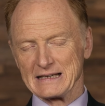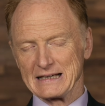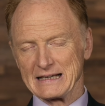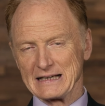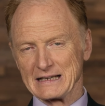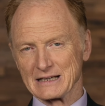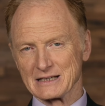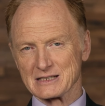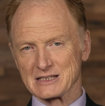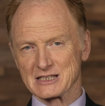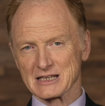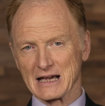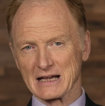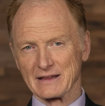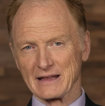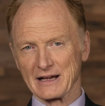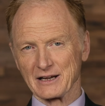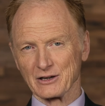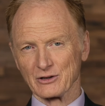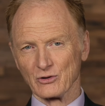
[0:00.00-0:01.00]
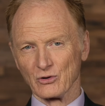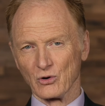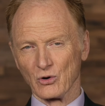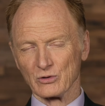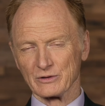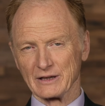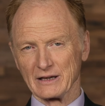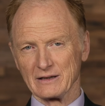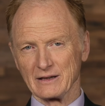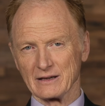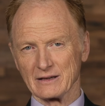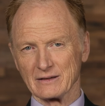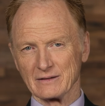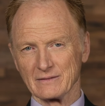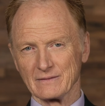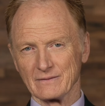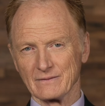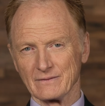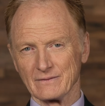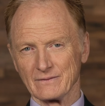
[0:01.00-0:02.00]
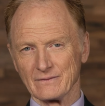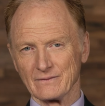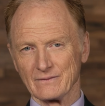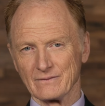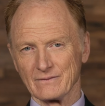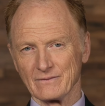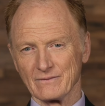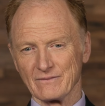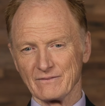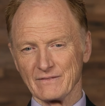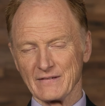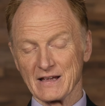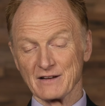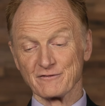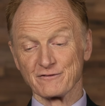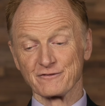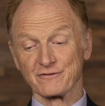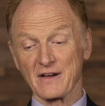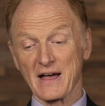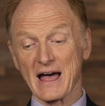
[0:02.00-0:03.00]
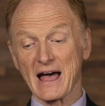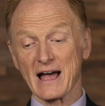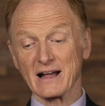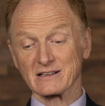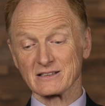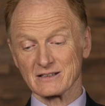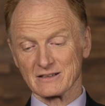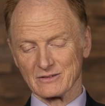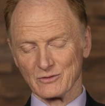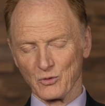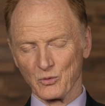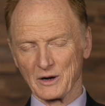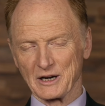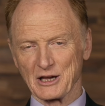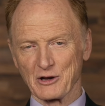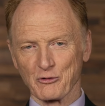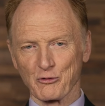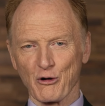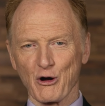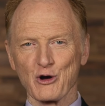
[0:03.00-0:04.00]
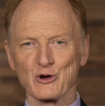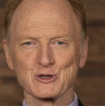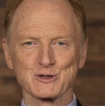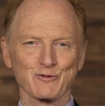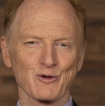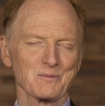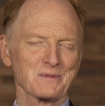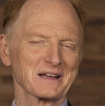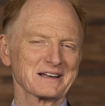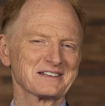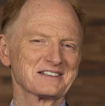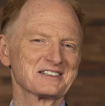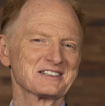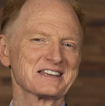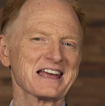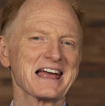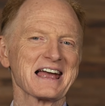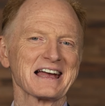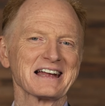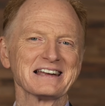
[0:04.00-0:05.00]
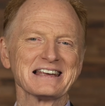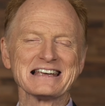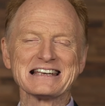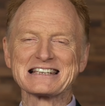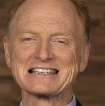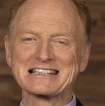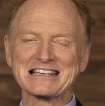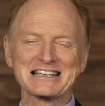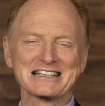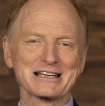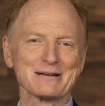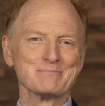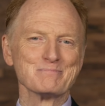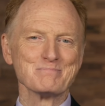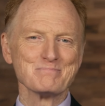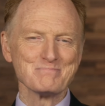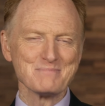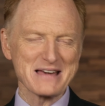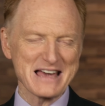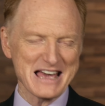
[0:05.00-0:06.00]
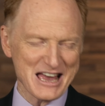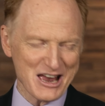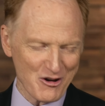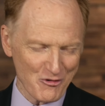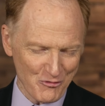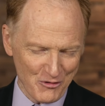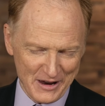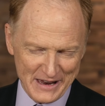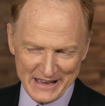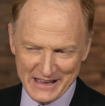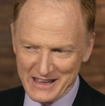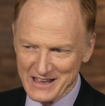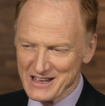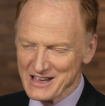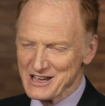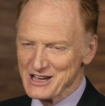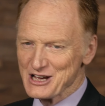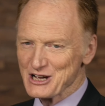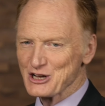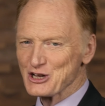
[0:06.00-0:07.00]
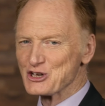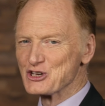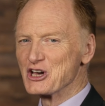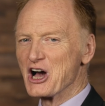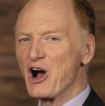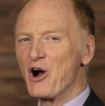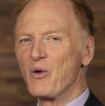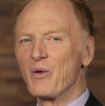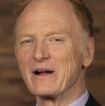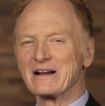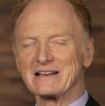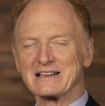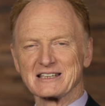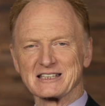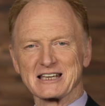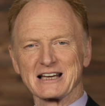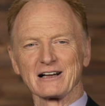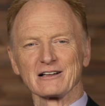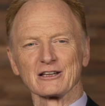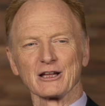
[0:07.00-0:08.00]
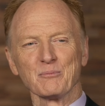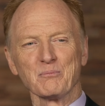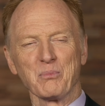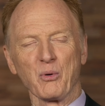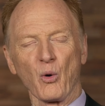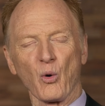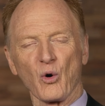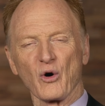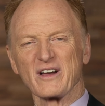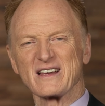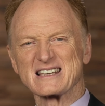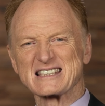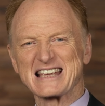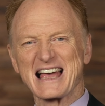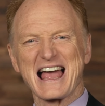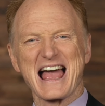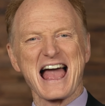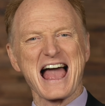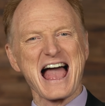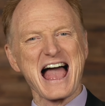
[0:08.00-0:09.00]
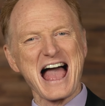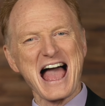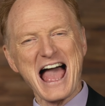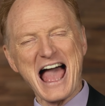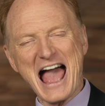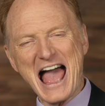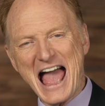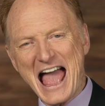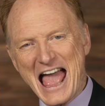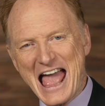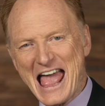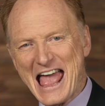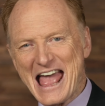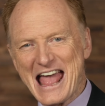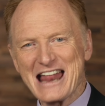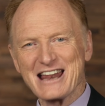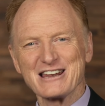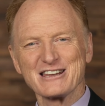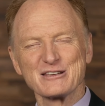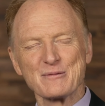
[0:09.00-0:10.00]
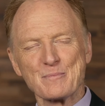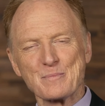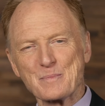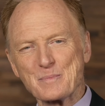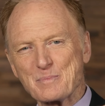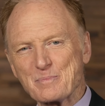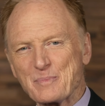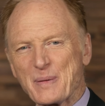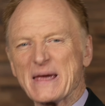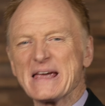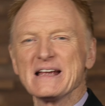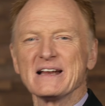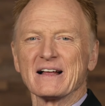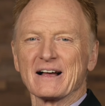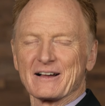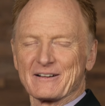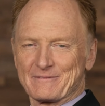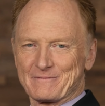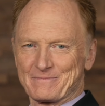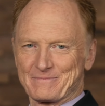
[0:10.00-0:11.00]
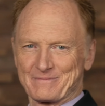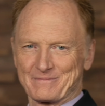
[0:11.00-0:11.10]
He didn't say that at all, did he? In fact, when he rose from the dead, he said to Mary, Go and tell the boys and Peter.